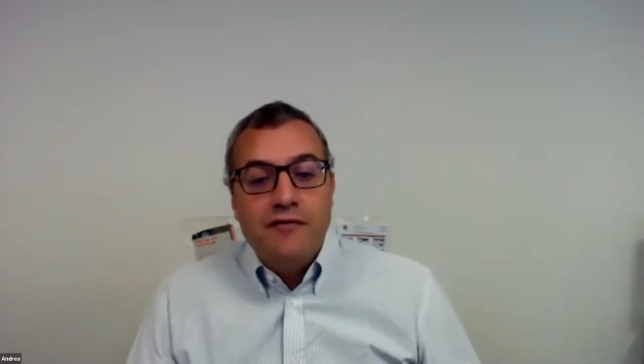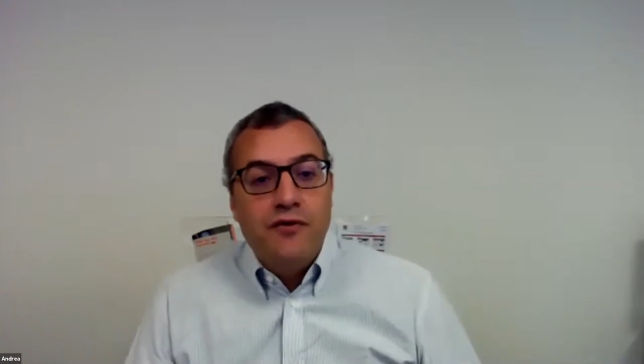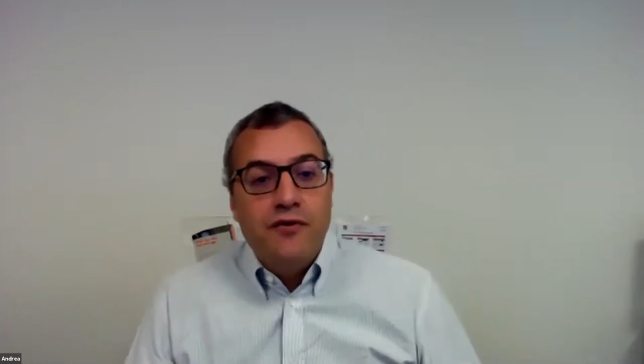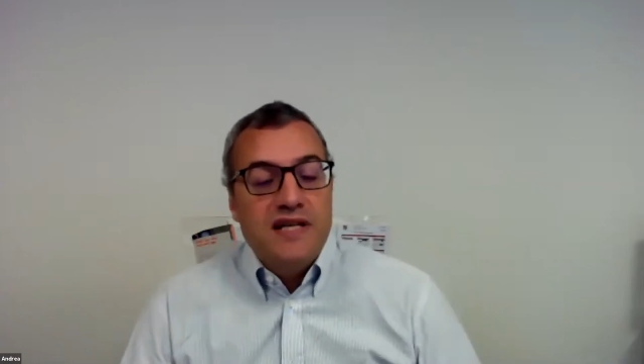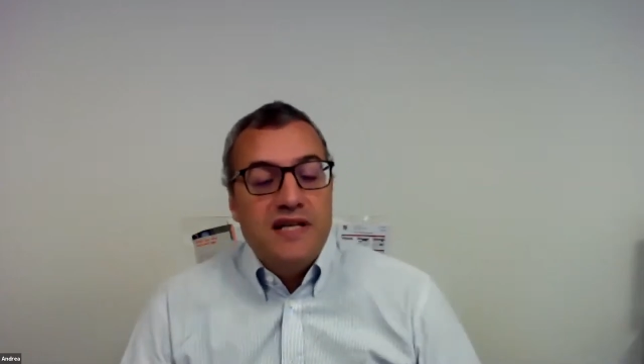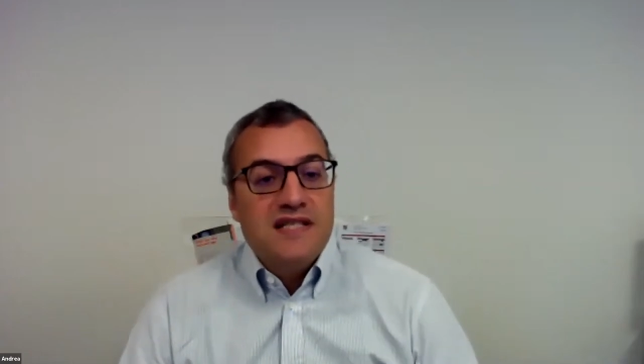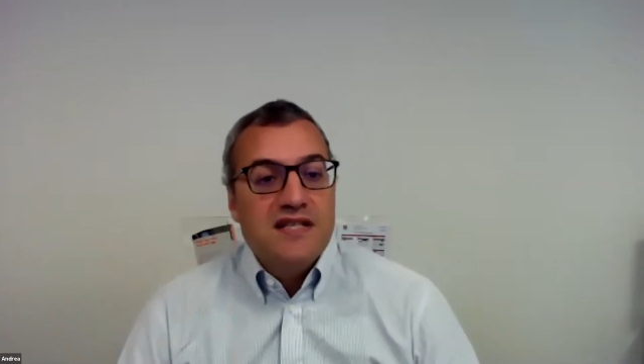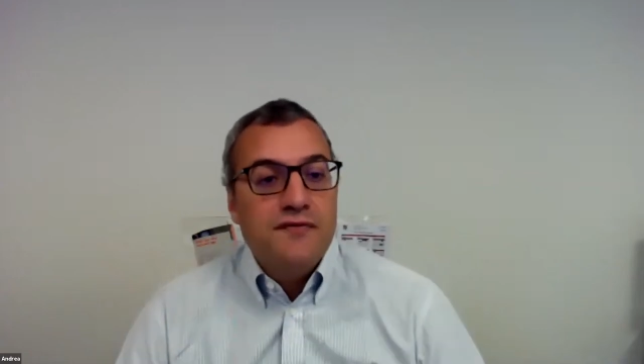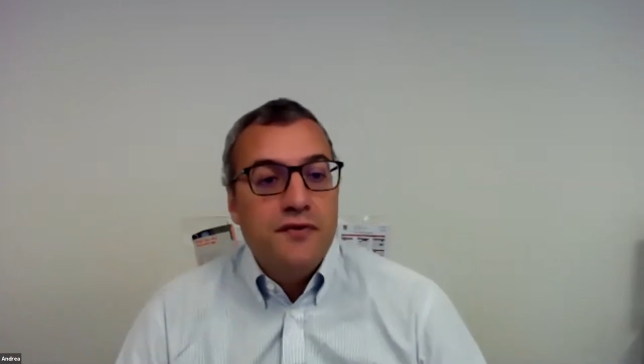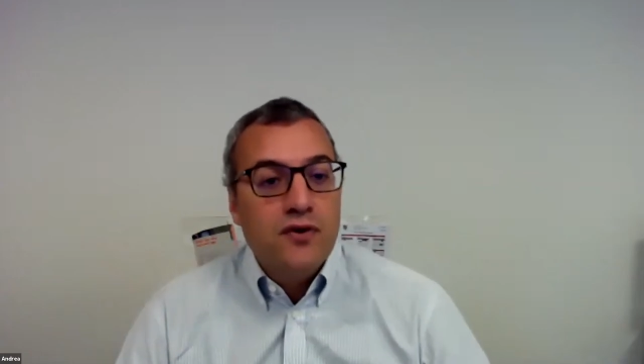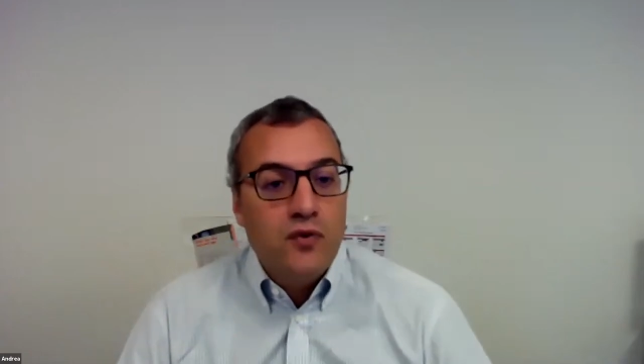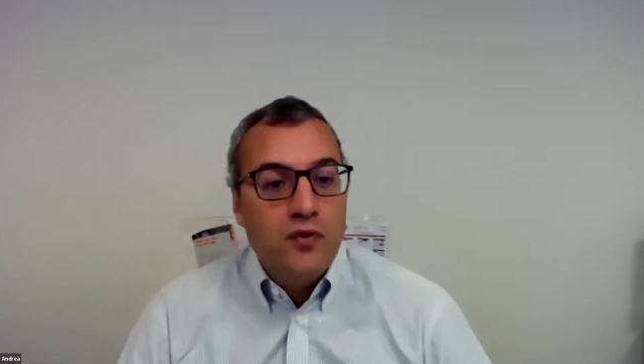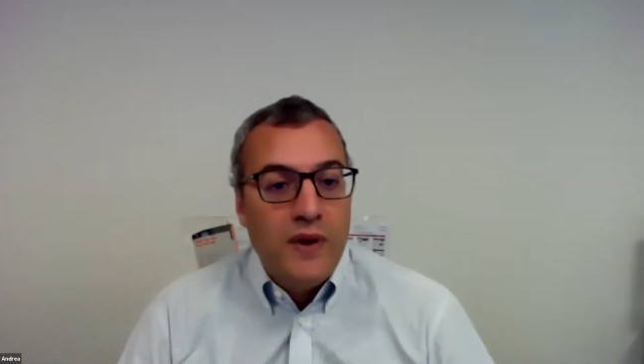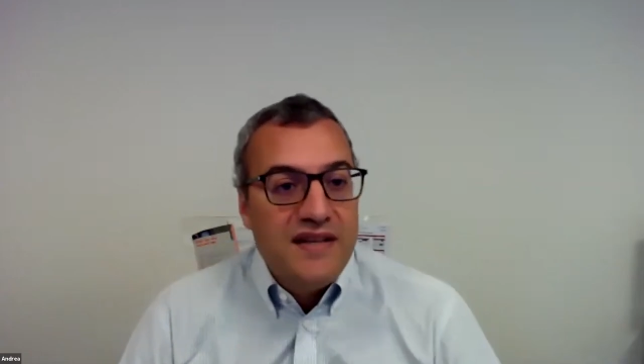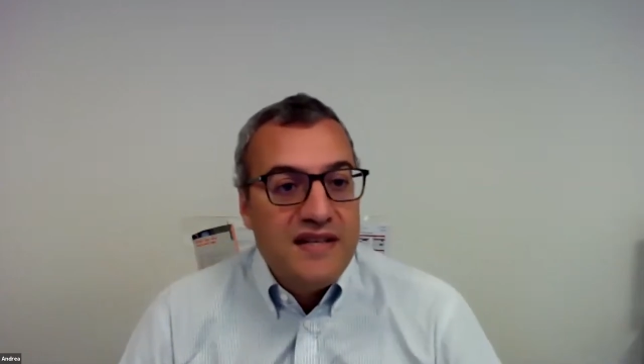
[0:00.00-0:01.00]
for instance, for
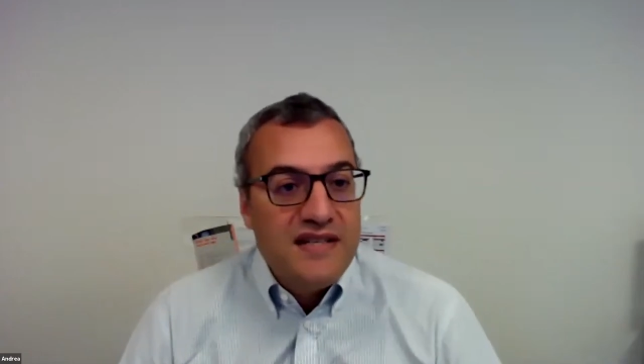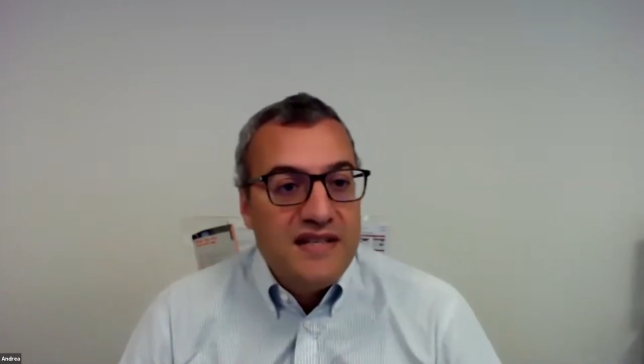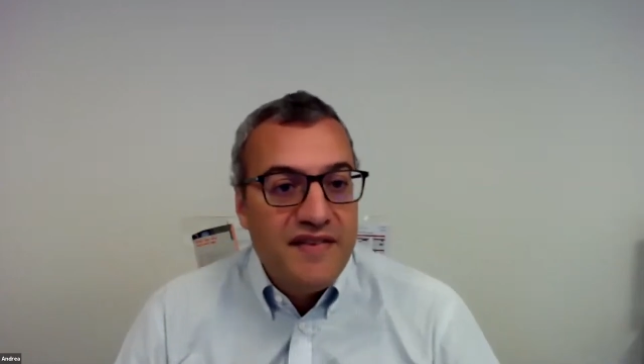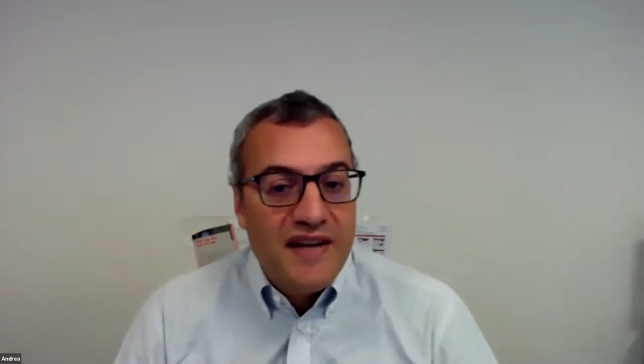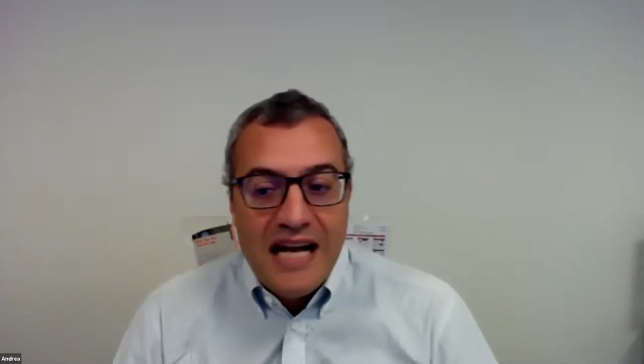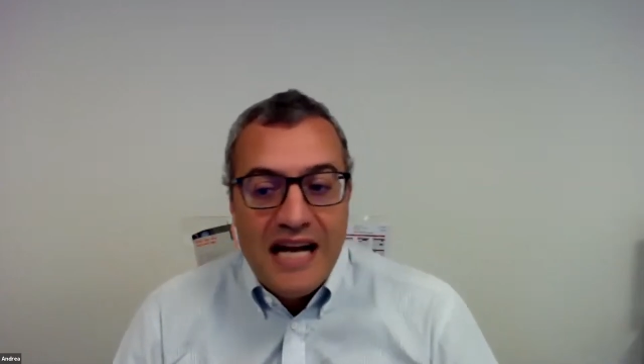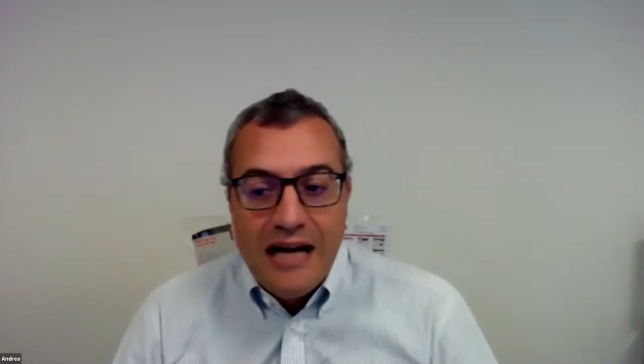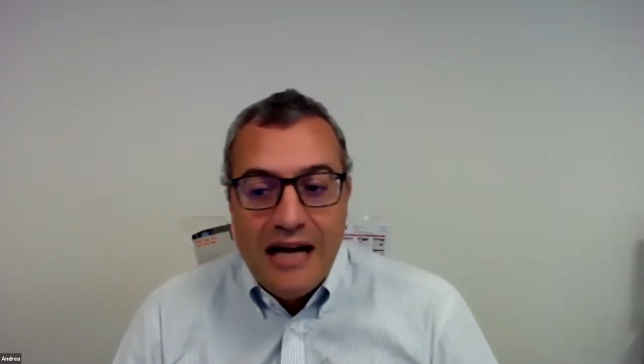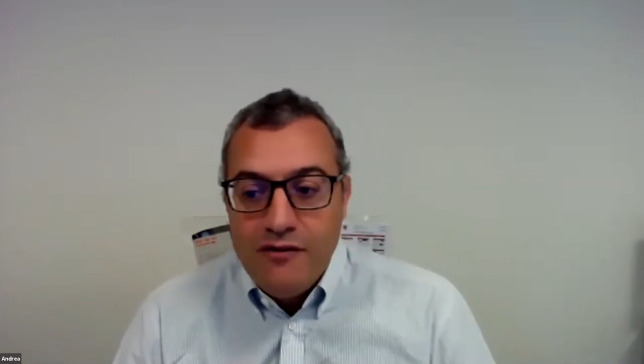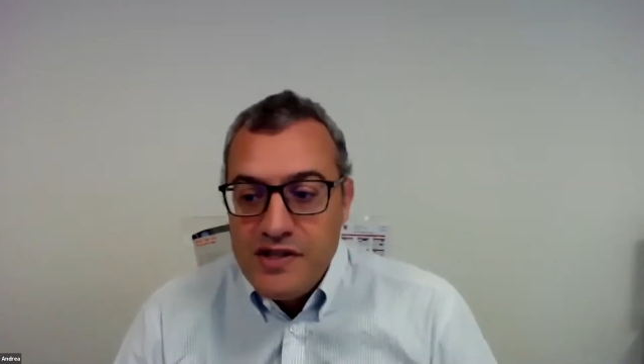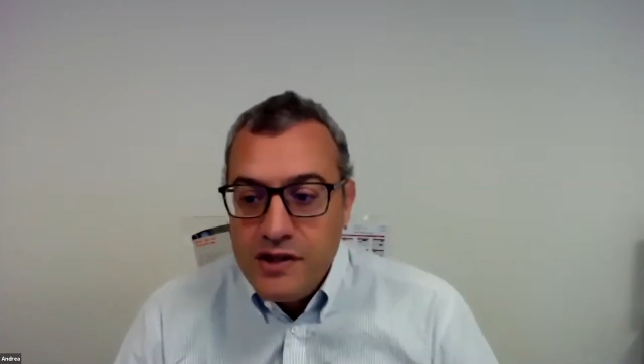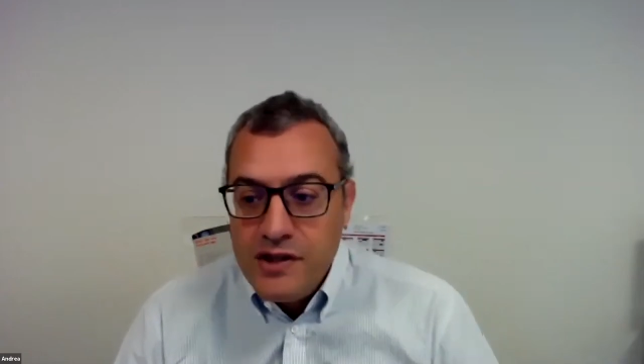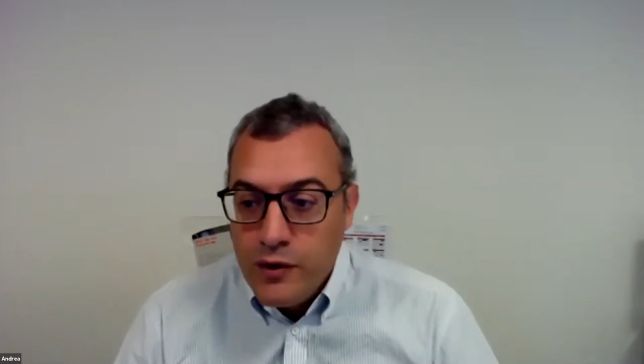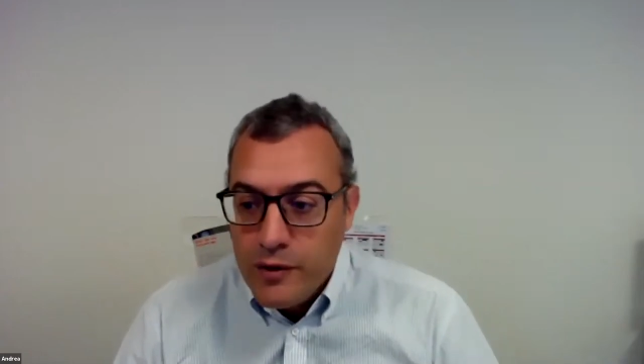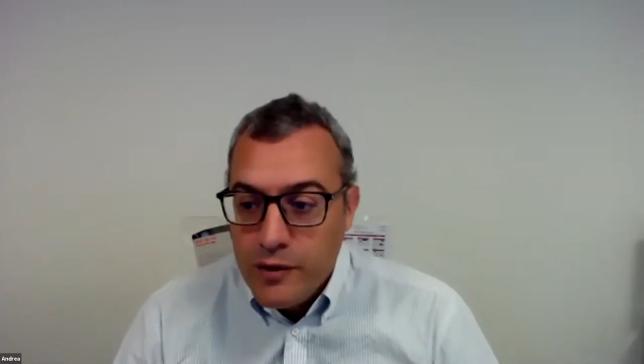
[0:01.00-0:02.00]
27 countries in
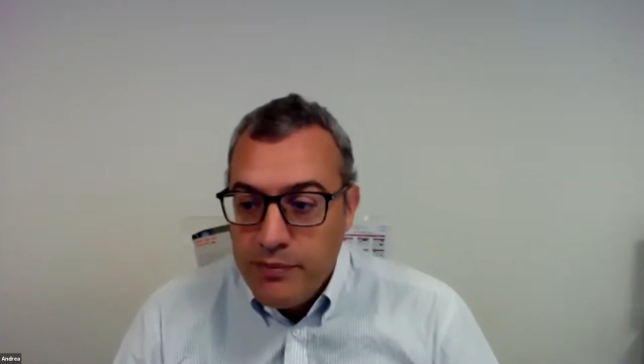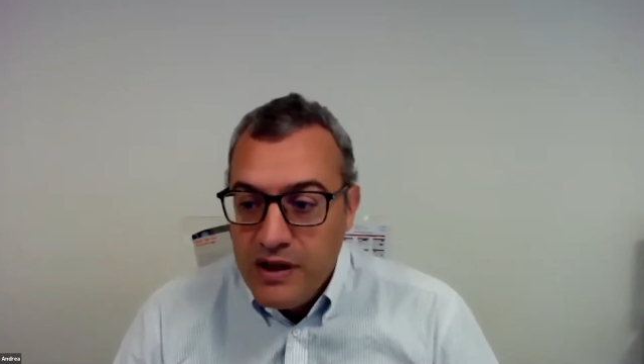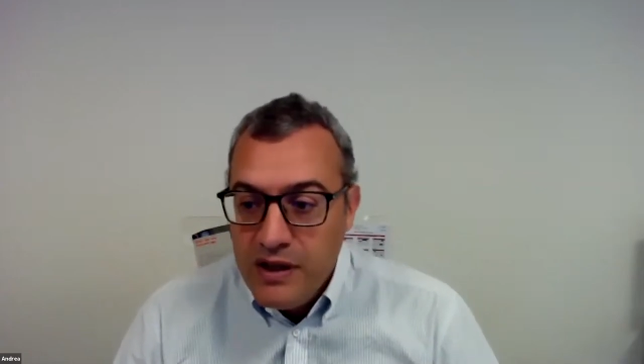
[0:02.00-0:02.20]
Europe.